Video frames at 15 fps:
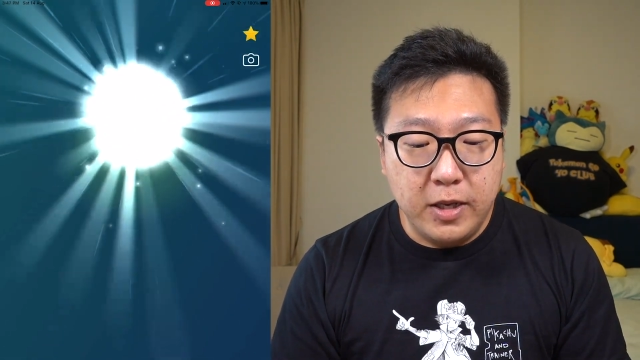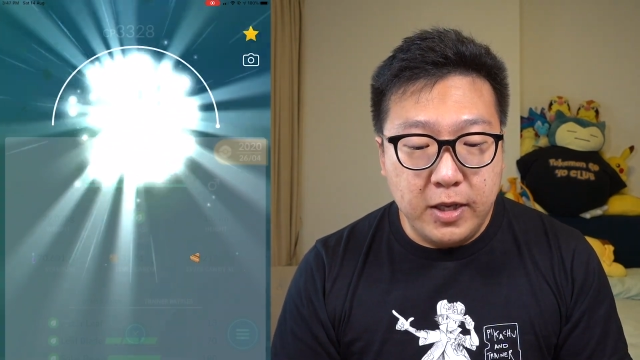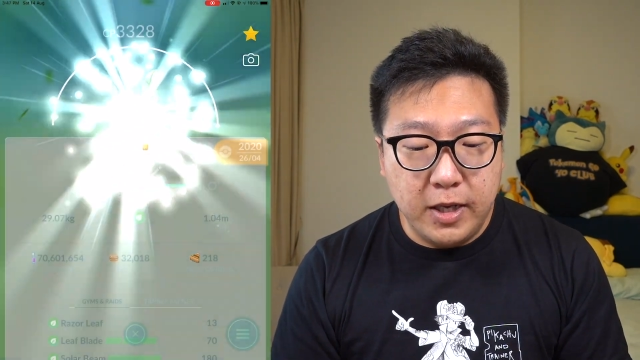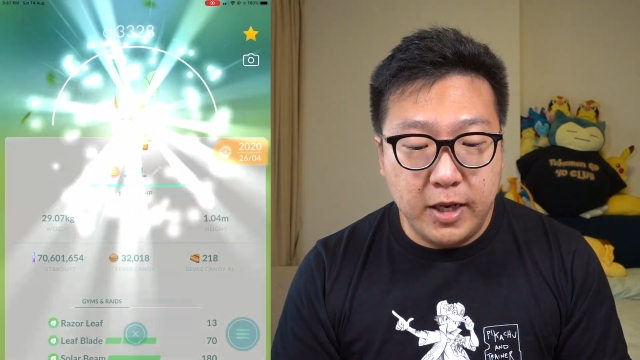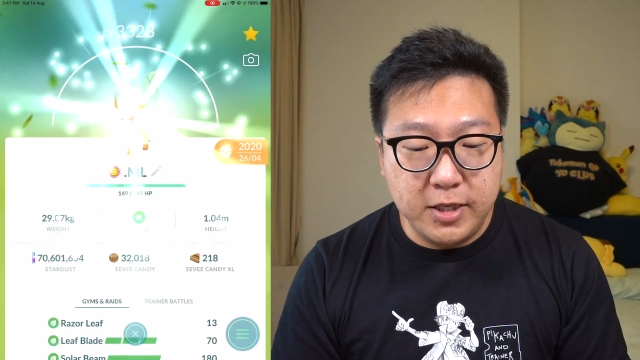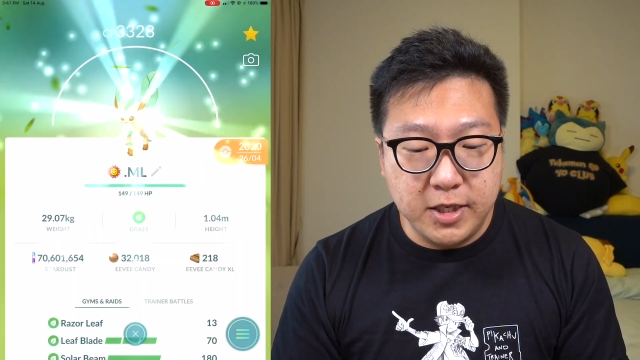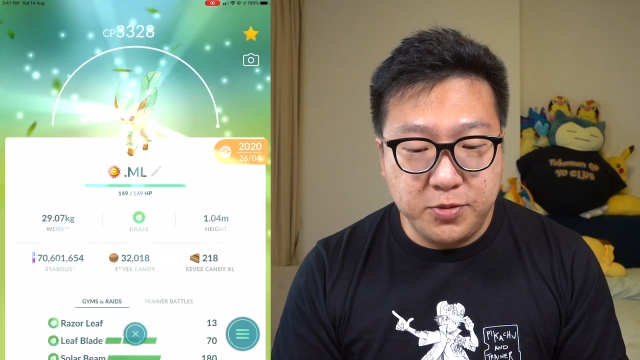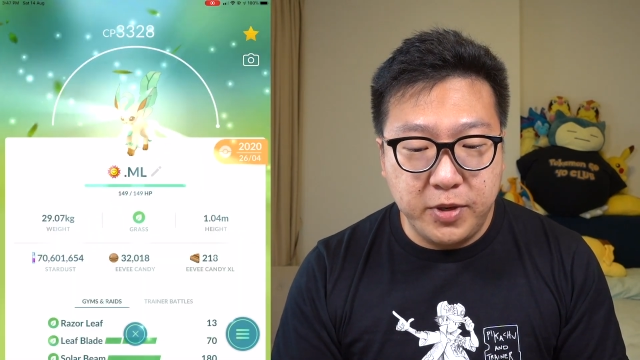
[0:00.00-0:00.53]

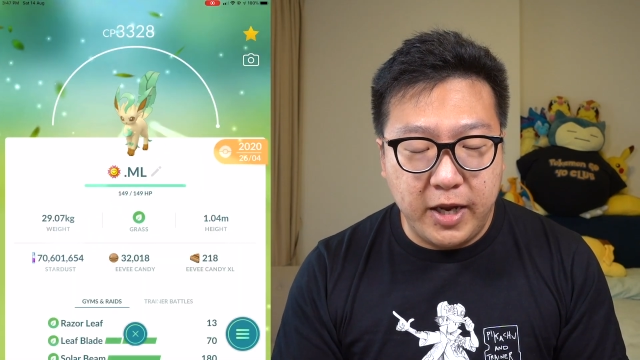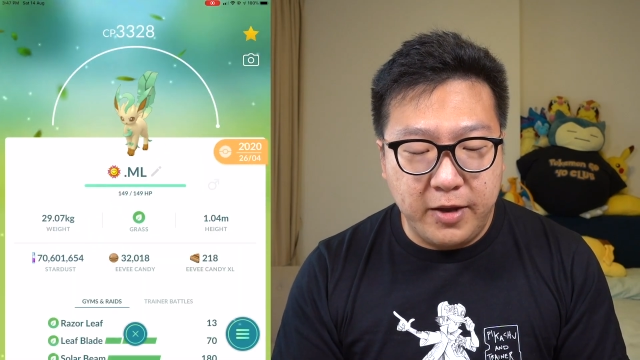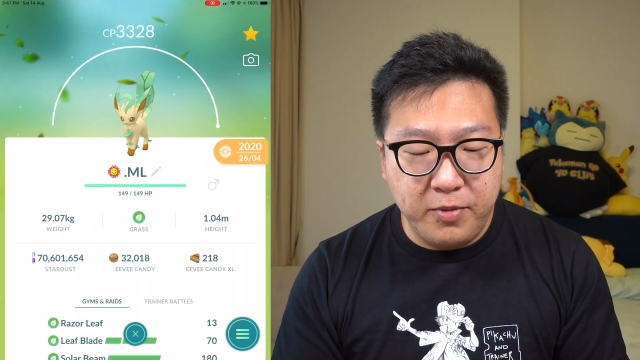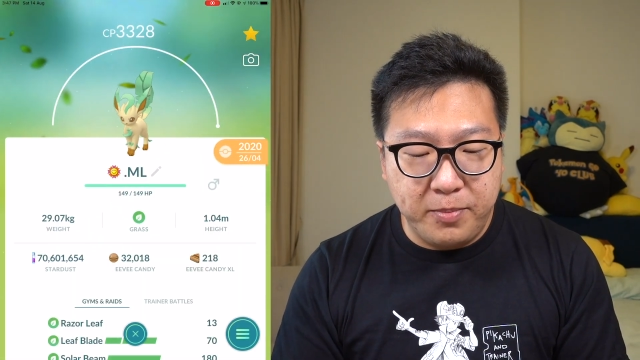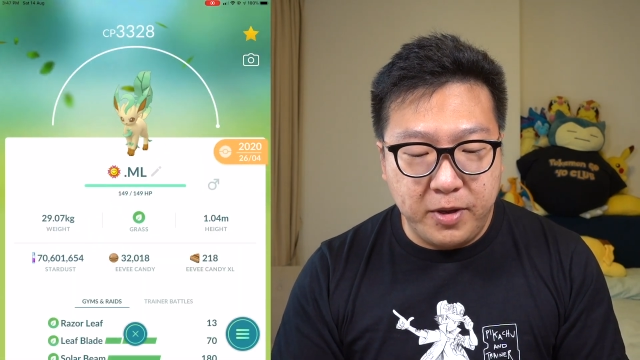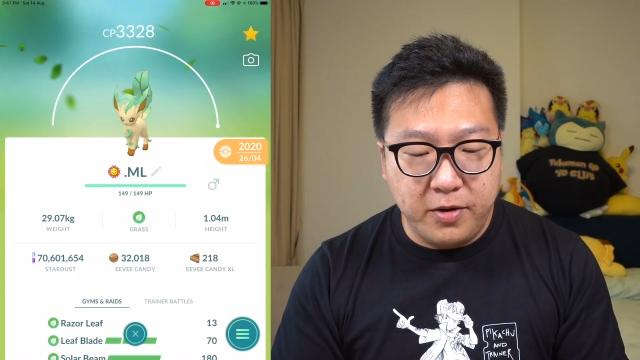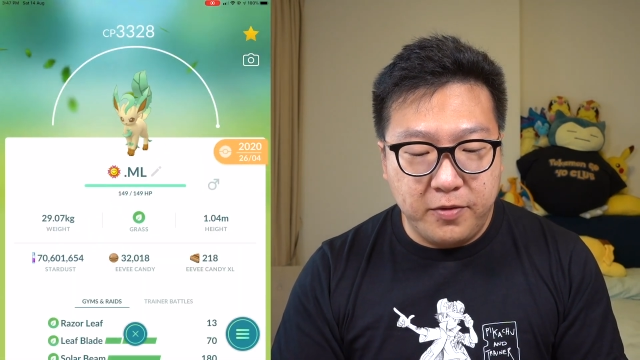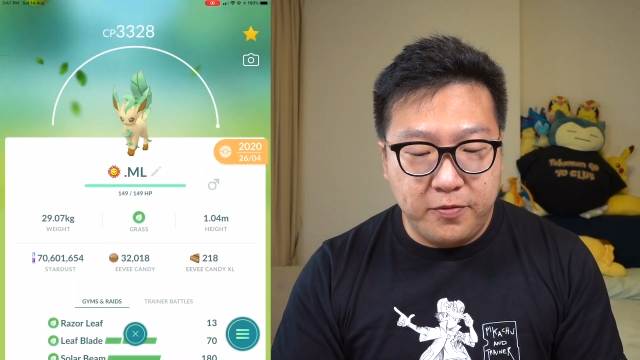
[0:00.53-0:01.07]
Yeah, I just want to have
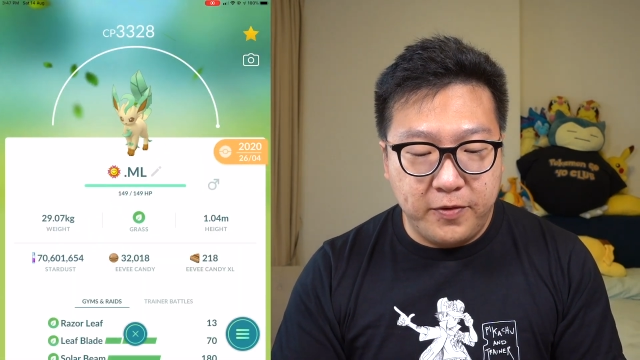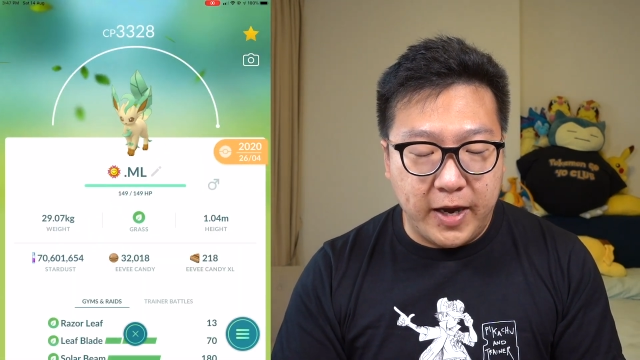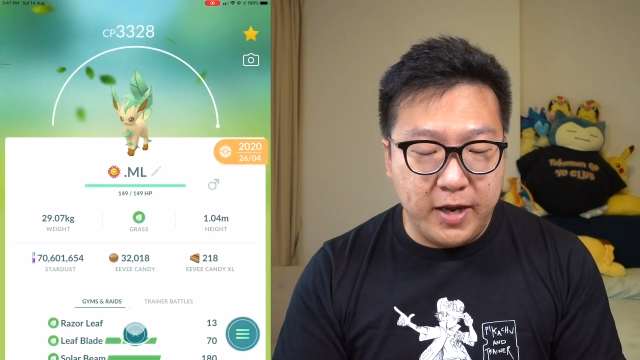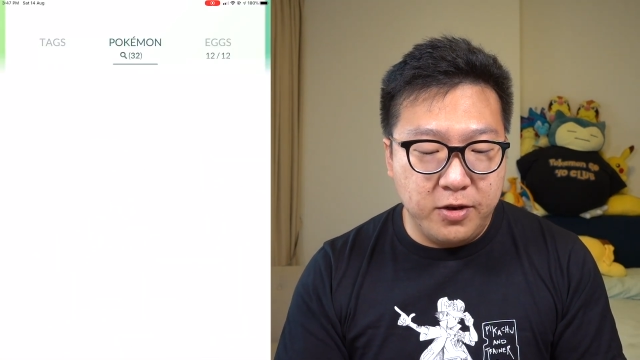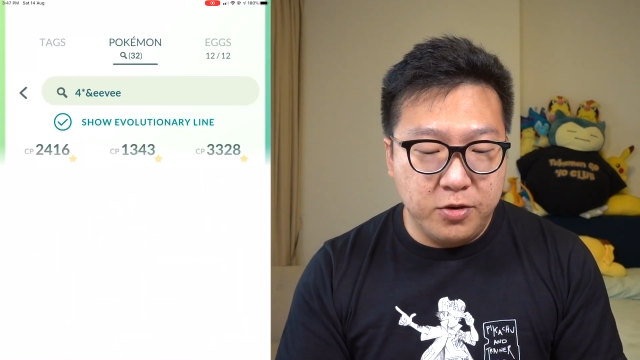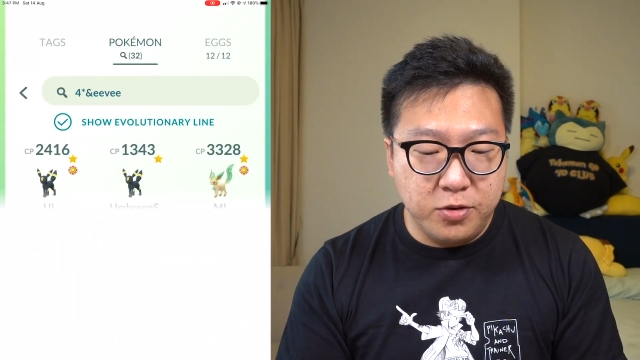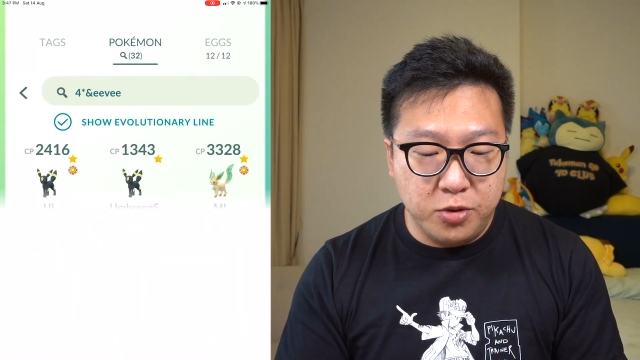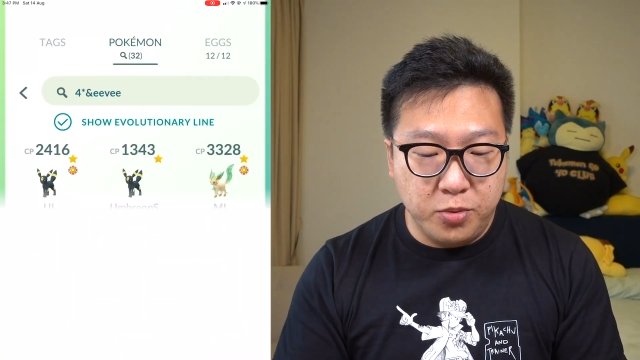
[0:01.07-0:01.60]
a bit of
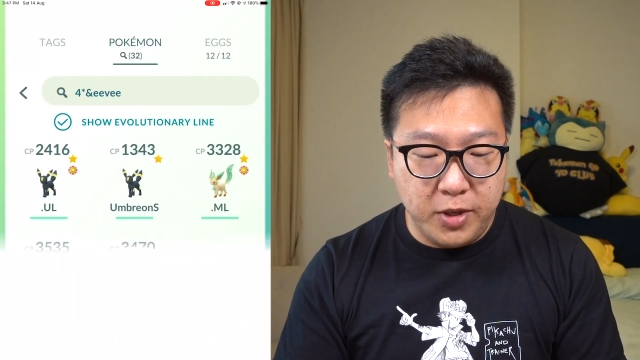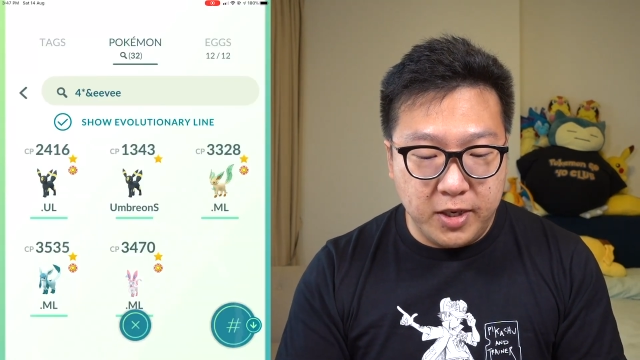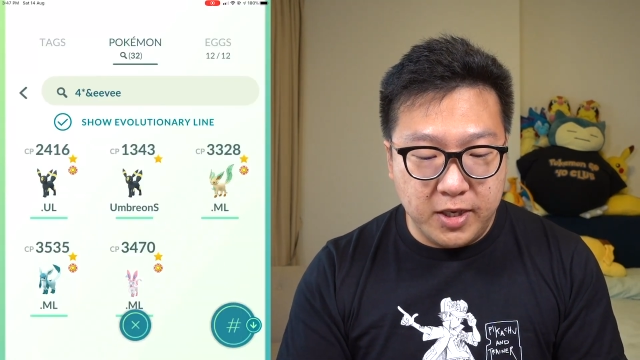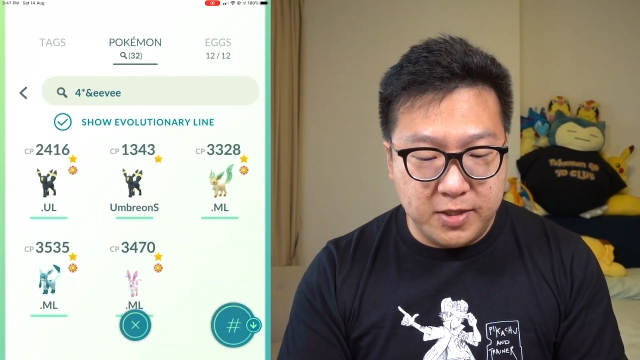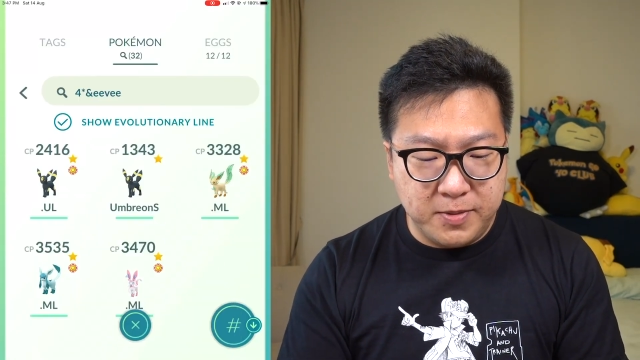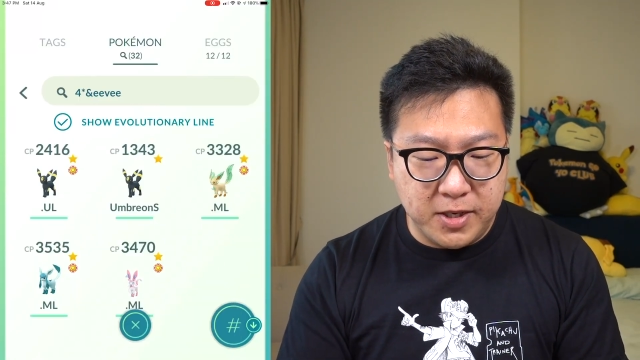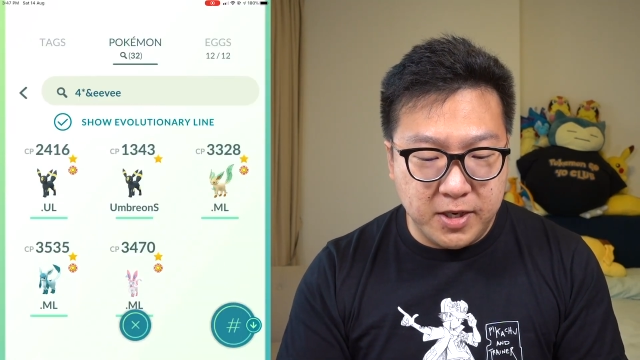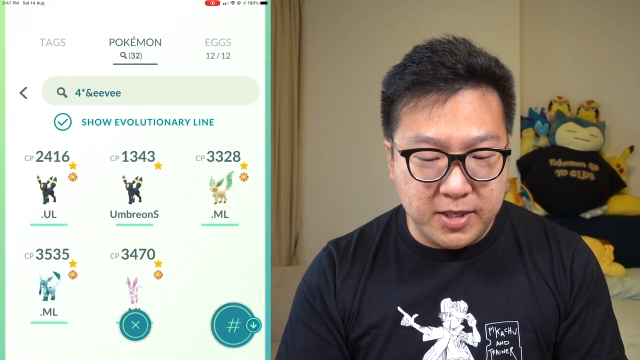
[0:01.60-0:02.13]
fun, you know, doing
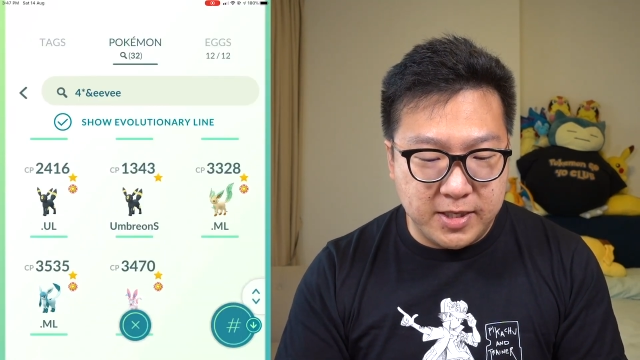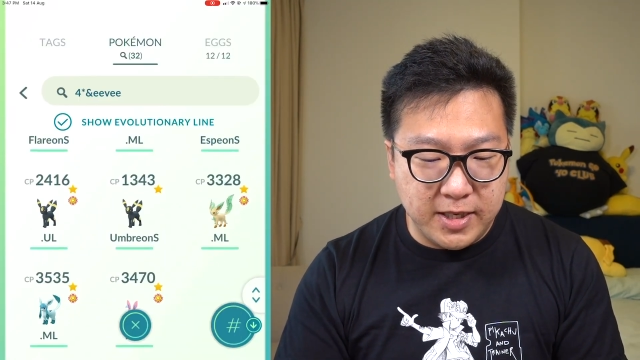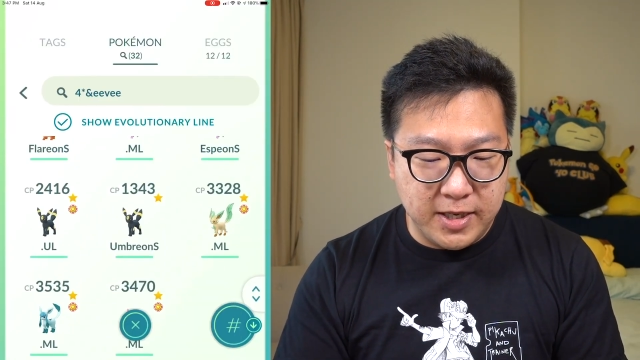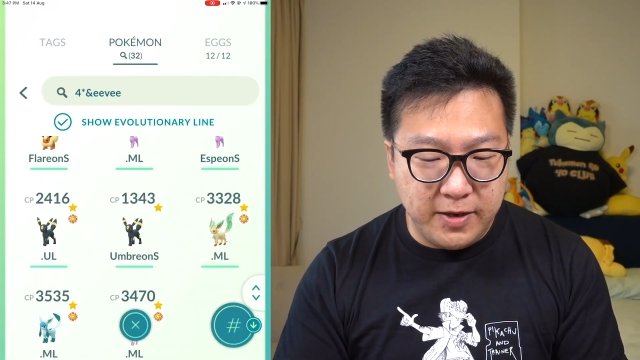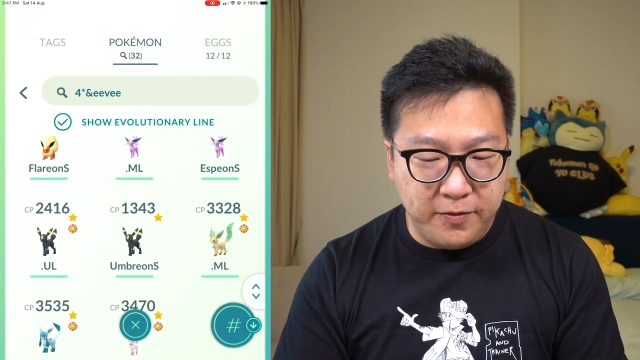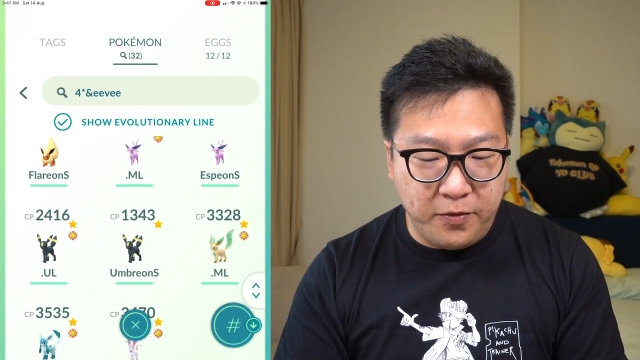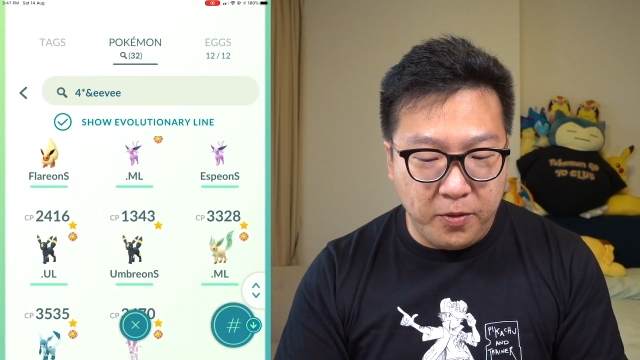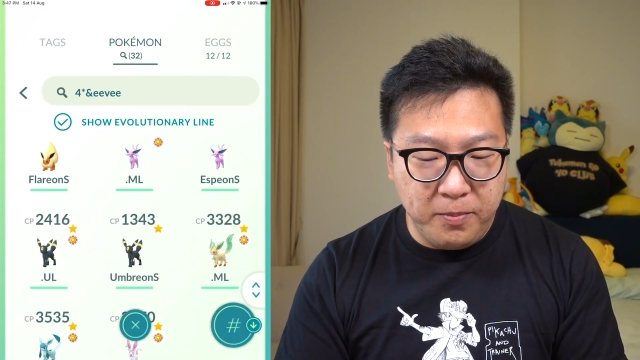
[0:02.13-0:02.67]
this because
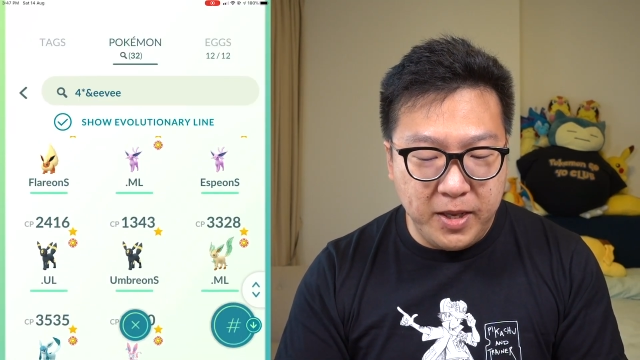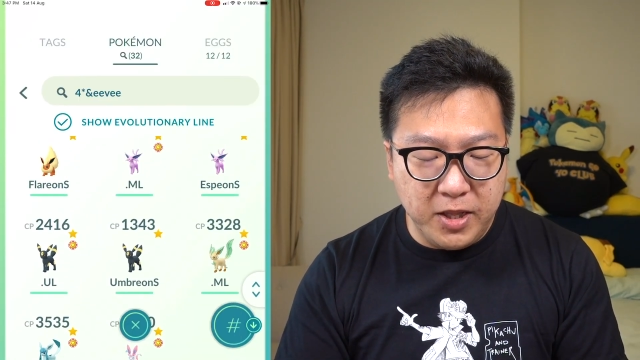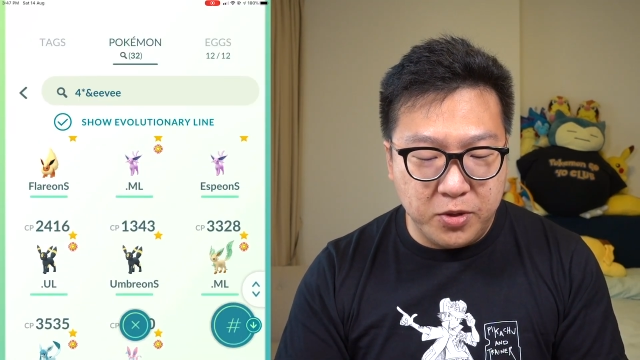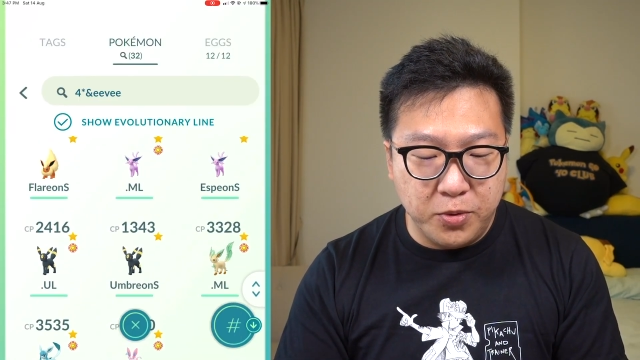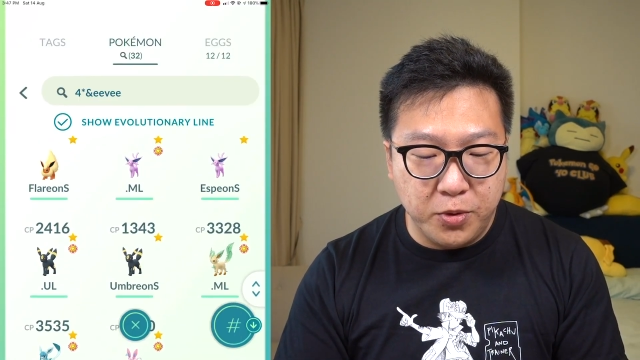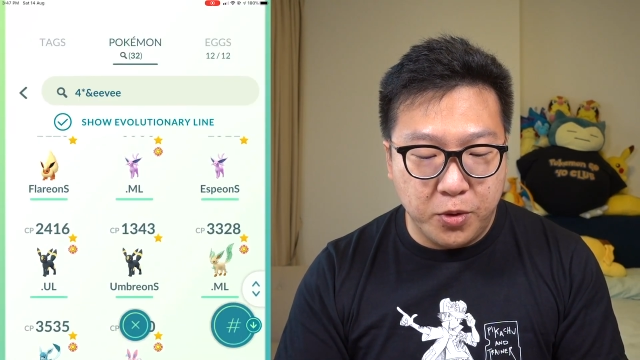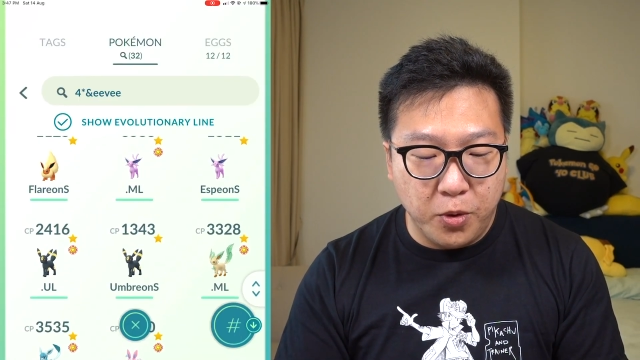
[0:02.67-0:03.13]
uh, for me to